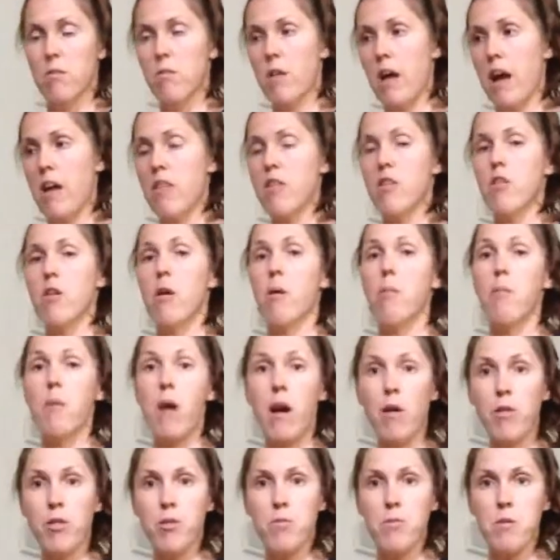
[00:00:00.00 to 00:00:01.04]
at
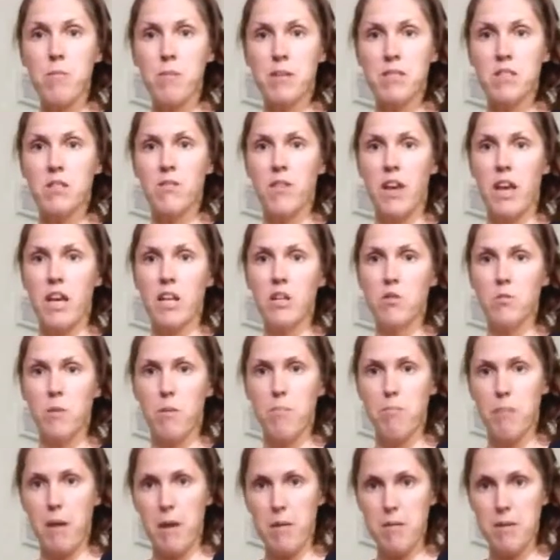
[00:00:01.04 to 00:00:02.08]
around 3 months of age,
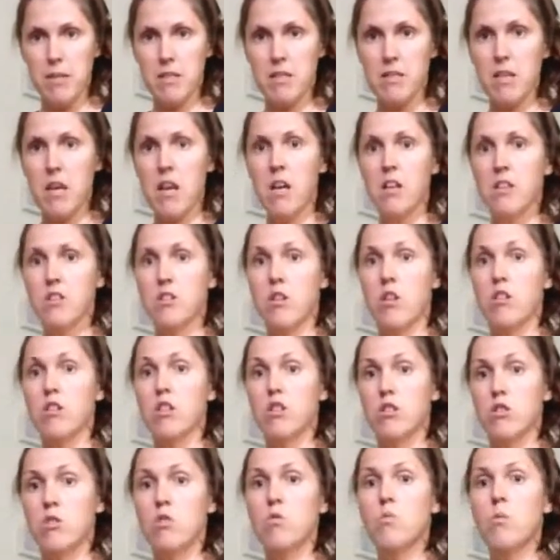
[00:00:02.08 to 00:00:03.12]
what babies start to
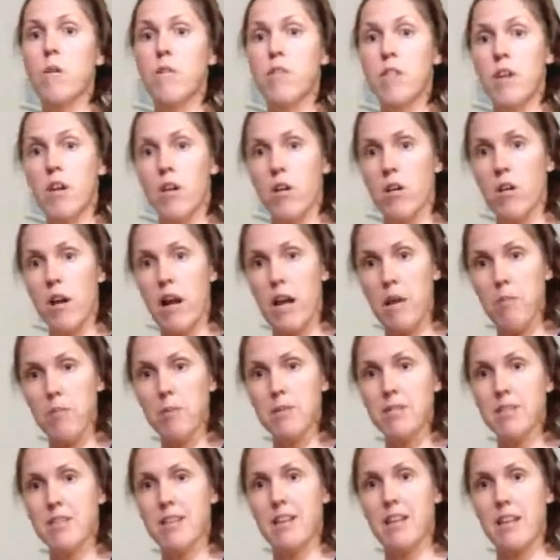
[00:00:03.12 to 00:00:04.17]
do when they're able
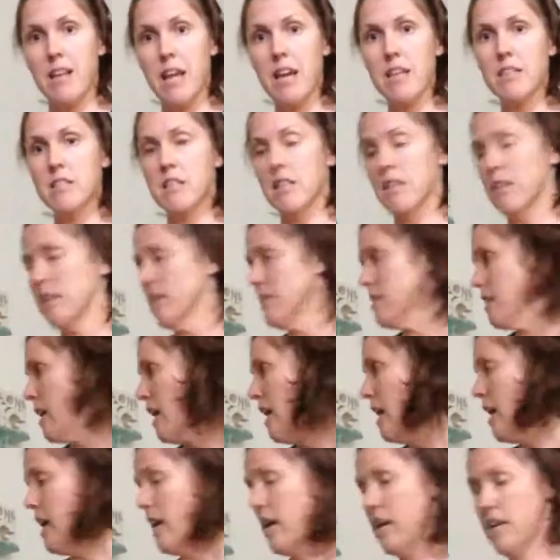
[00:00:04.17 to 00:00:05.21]
to connect to this,
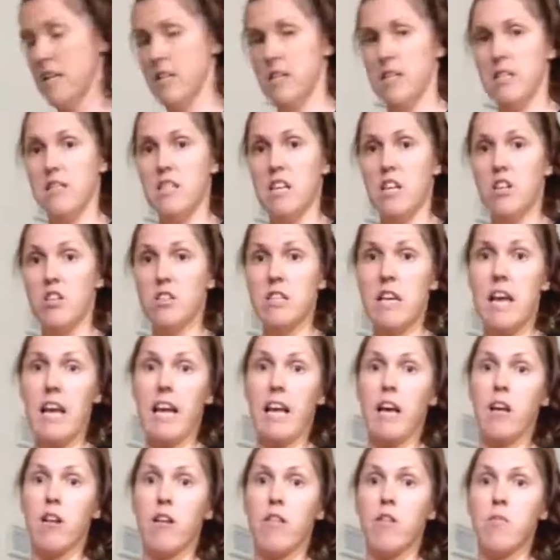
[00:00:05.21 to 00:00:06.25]
is they just hang
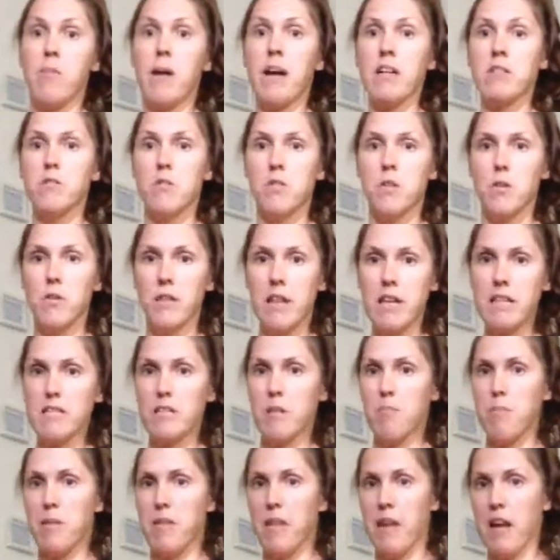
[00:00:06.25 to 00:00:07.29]
out on their backs with their legs
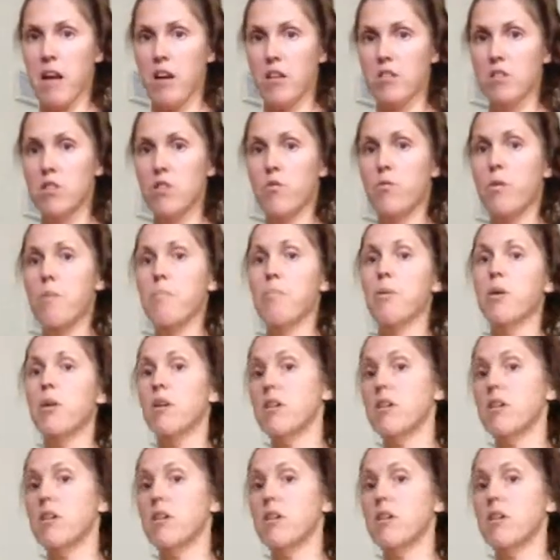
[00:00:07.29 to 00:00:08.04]
up in the air. So if we put